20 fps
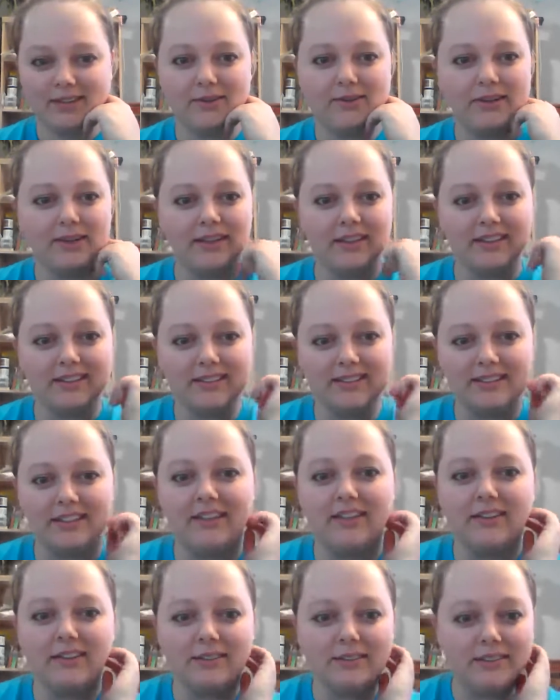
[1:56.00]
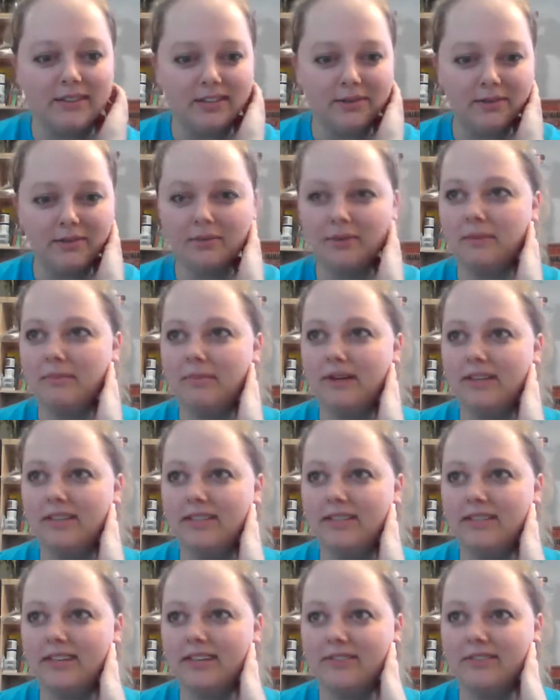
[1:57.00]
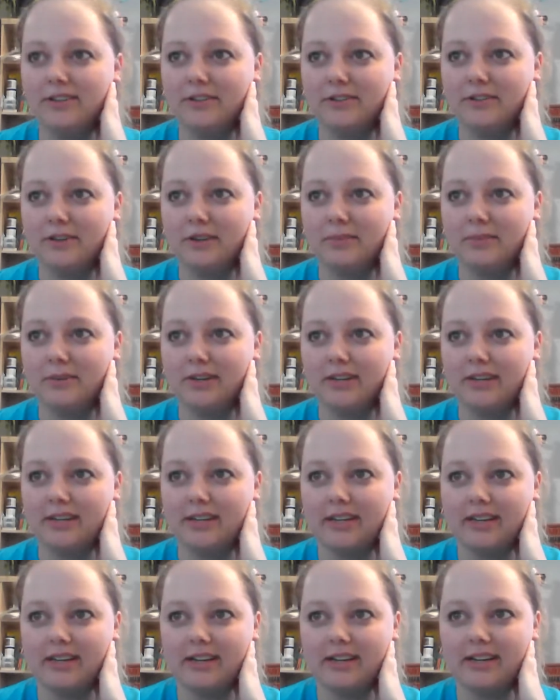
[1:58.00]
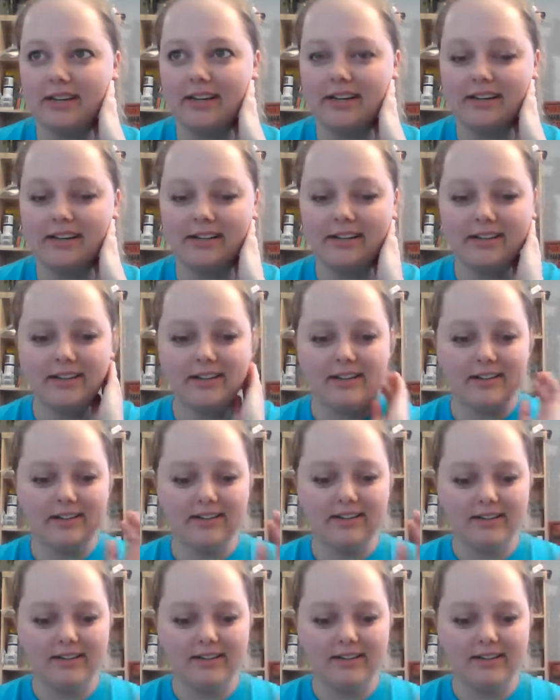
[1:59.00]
Okay, let's see. Looks like one of my mods is having trouble getting on.